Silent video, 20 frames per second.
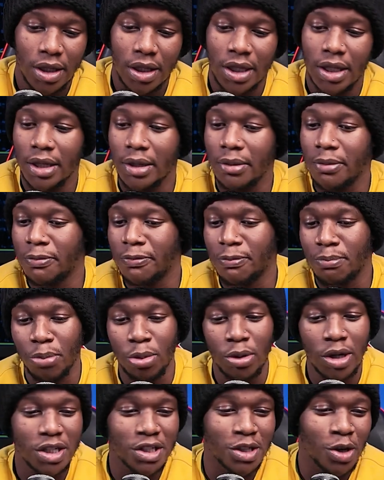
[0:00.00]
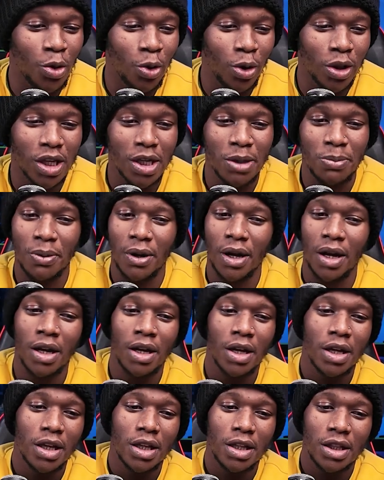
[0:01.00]
he bullies the goalkeeper,
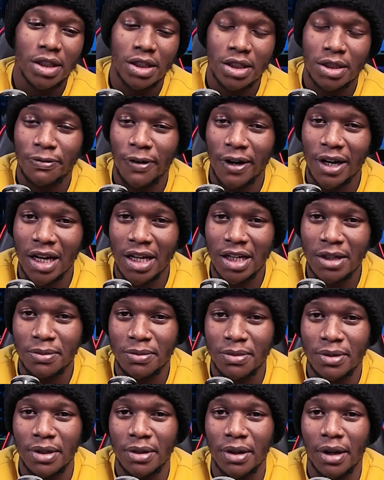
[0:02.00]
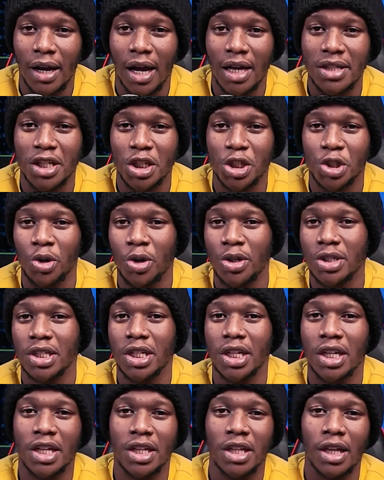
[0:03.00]
finally has a shot.
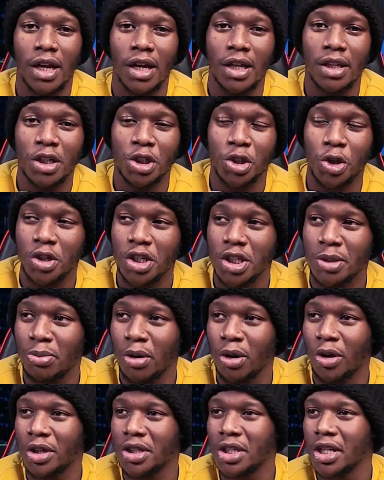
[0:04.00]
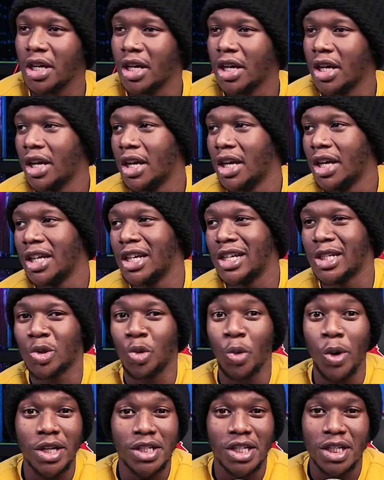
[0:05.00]
The shot is blocked. He
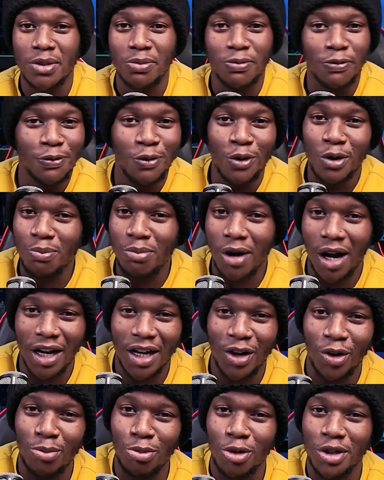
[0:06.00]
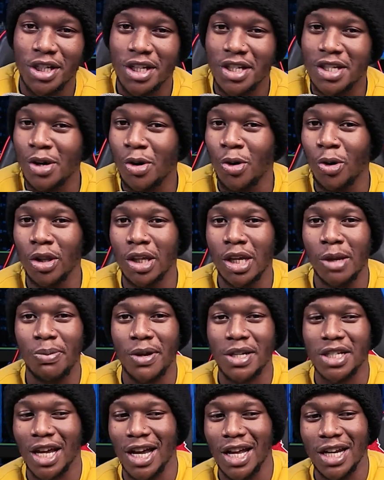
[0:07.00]
swings his foot back, almost hits the
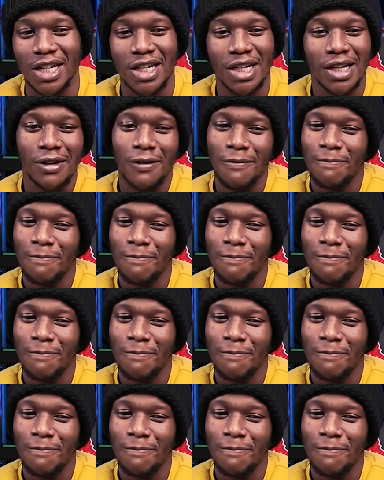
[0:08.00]
goalkeeper's head.